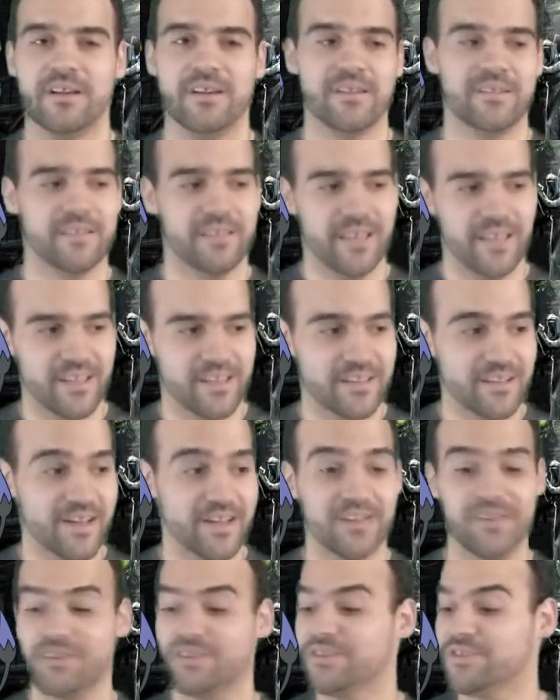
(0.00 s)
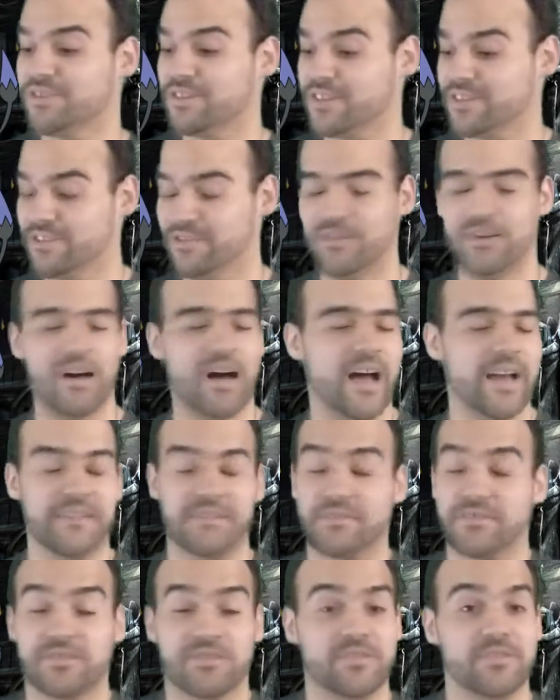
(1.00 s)
Ganga, Chandelure. I
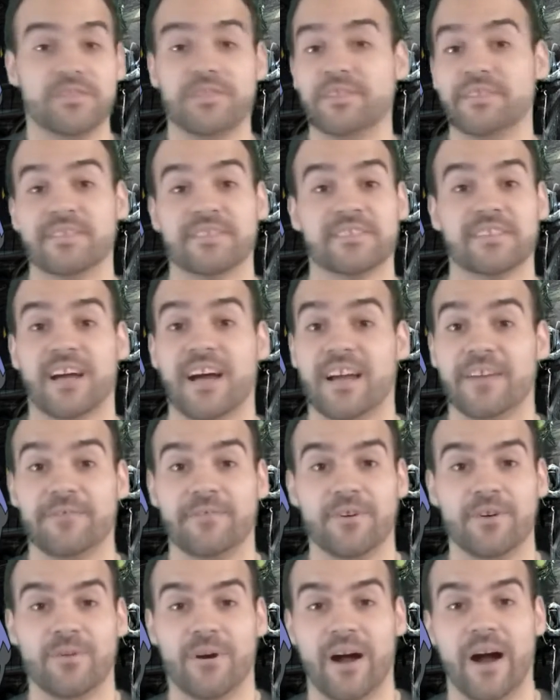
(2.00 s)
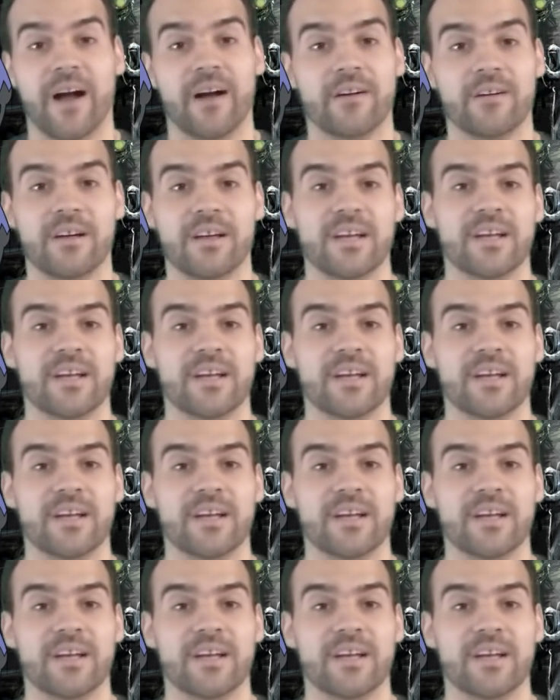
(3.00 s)
just couldn't decide for a while.